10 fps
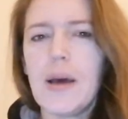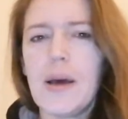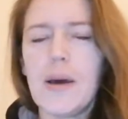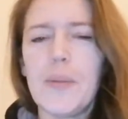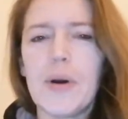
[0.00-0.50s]

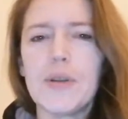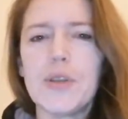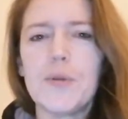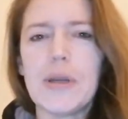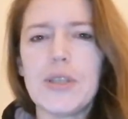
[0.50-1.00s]
uh,
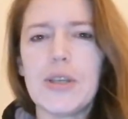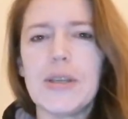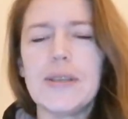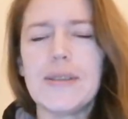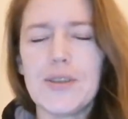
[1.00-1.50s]
punctuation
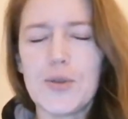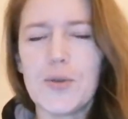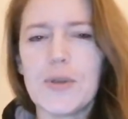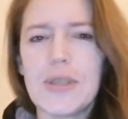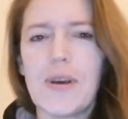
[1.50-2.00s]
is the
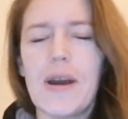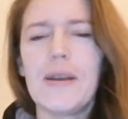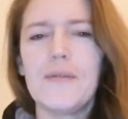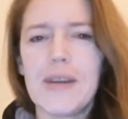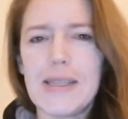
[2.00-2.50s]
sure sign
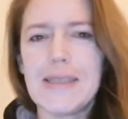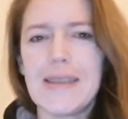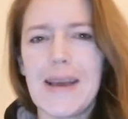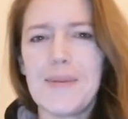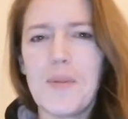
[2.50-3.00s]
of an
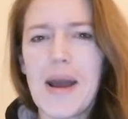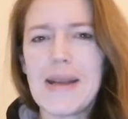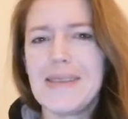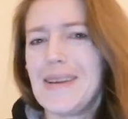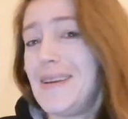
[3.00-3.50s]
insane
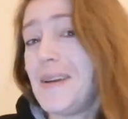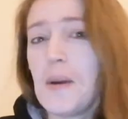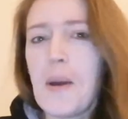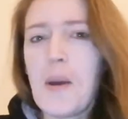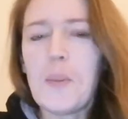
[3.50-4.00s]
mind.
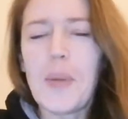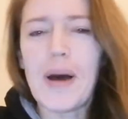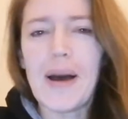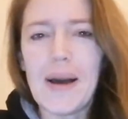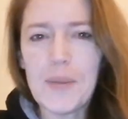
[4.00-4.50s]

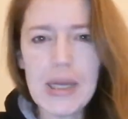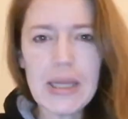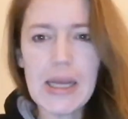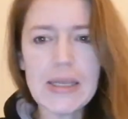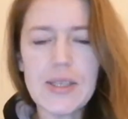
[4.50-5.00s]
But, I
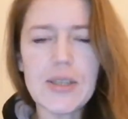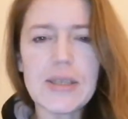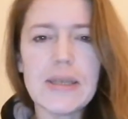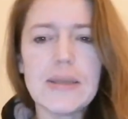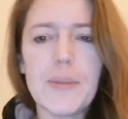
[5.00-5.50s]
mean, that's
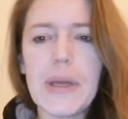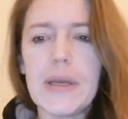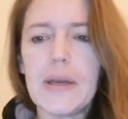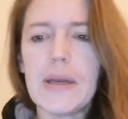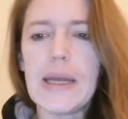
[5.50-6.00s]
just his
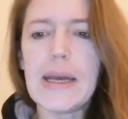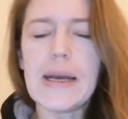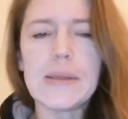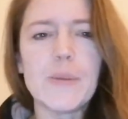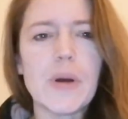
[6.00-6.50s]
opinion. And he
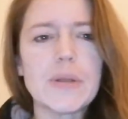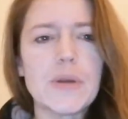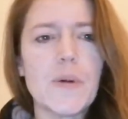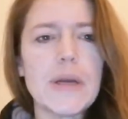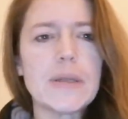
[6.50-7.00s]
has passed
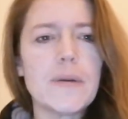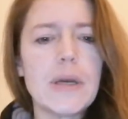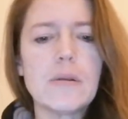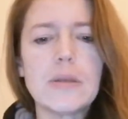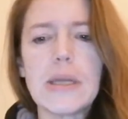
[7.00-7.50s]
away, so he
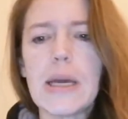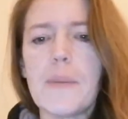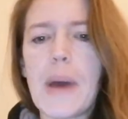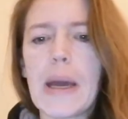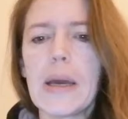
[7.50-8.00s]
can't take
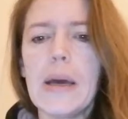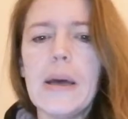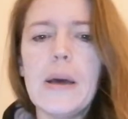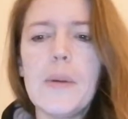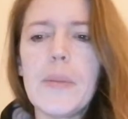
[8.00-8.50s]
it back.
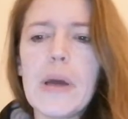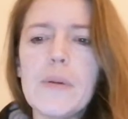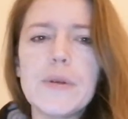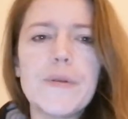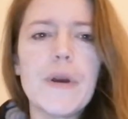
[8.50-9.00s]
But he
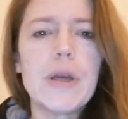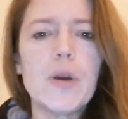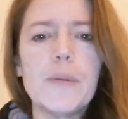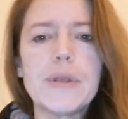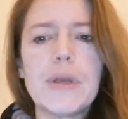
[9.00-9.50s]
was very
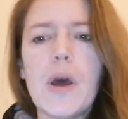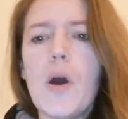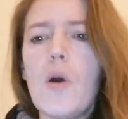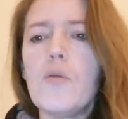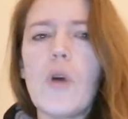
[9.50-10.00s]
humorous.
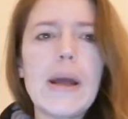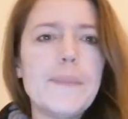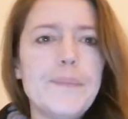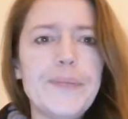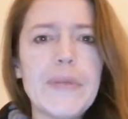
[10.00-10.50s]
Right.
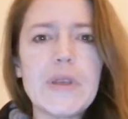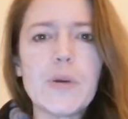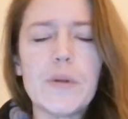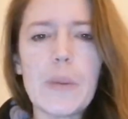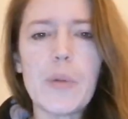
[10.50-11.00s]

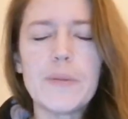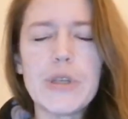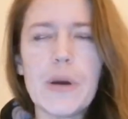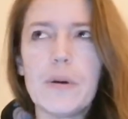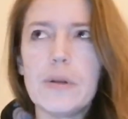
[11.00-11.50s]
So on that
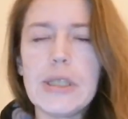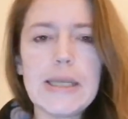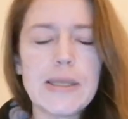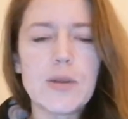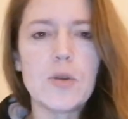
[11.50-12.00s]
bombshell,
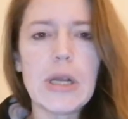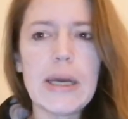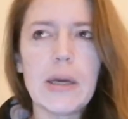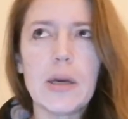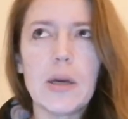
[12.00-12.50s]
Discord
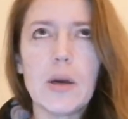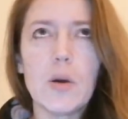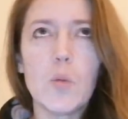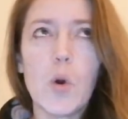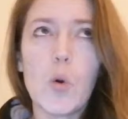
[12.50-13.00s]
link
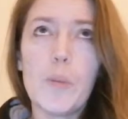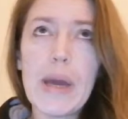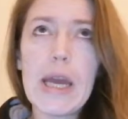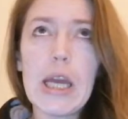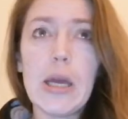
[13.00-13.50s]
will
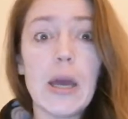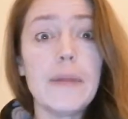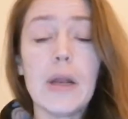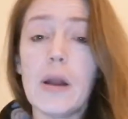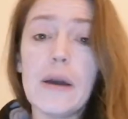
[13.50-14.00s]
be
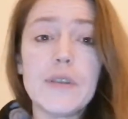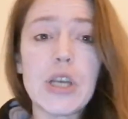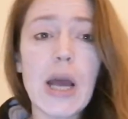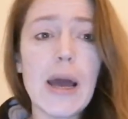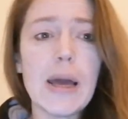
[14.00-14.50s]
in the live
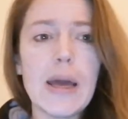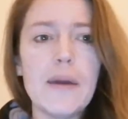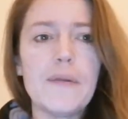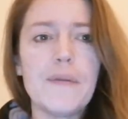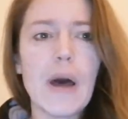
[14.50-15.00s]
chat
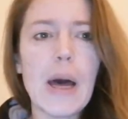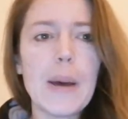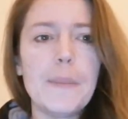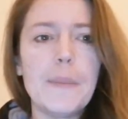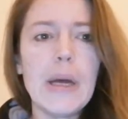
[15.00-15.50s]
if
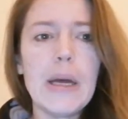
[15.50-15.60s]
um,